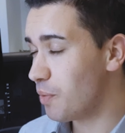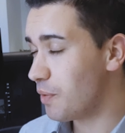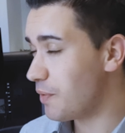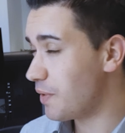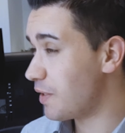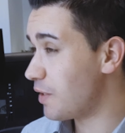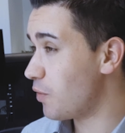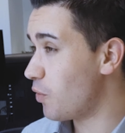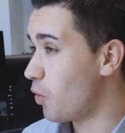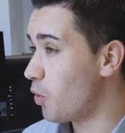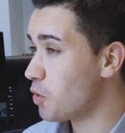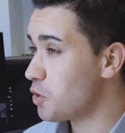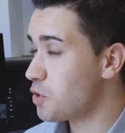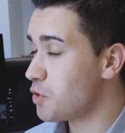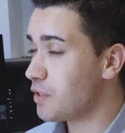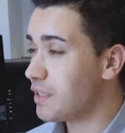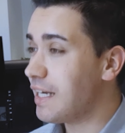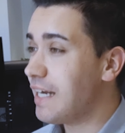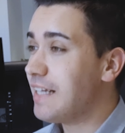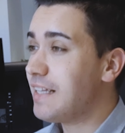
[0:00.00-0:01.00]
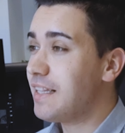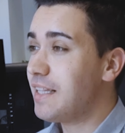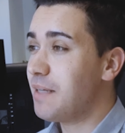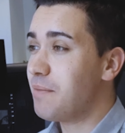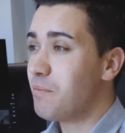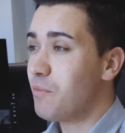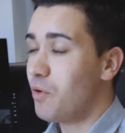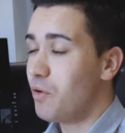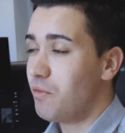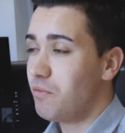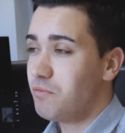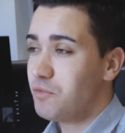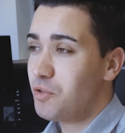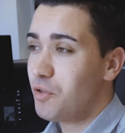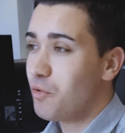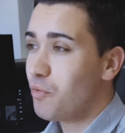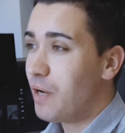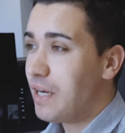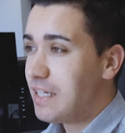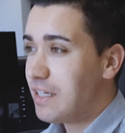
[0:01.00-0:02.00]
but we can also guide them to
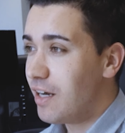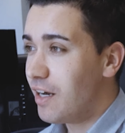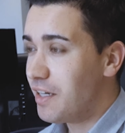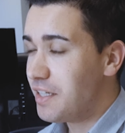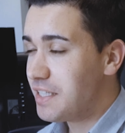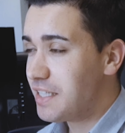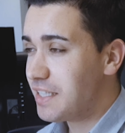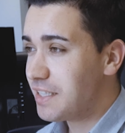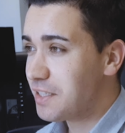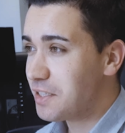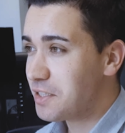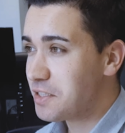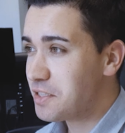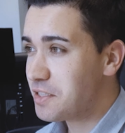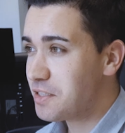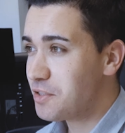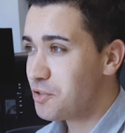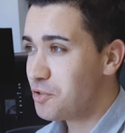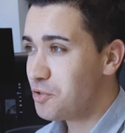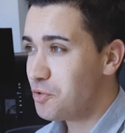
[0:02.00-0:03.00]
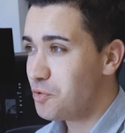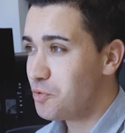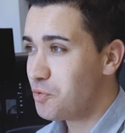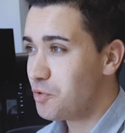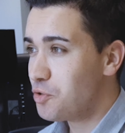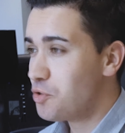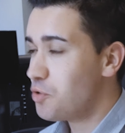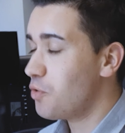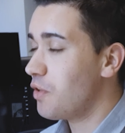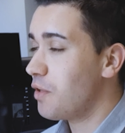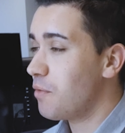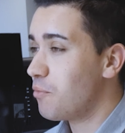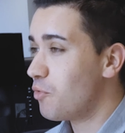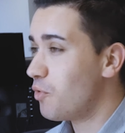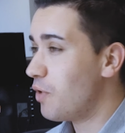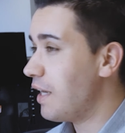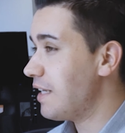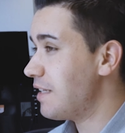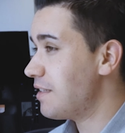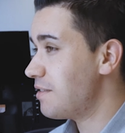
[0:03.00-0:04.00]
the right articles to show them
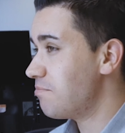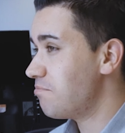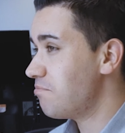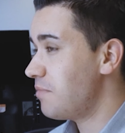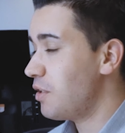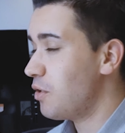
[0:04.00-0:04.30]
right,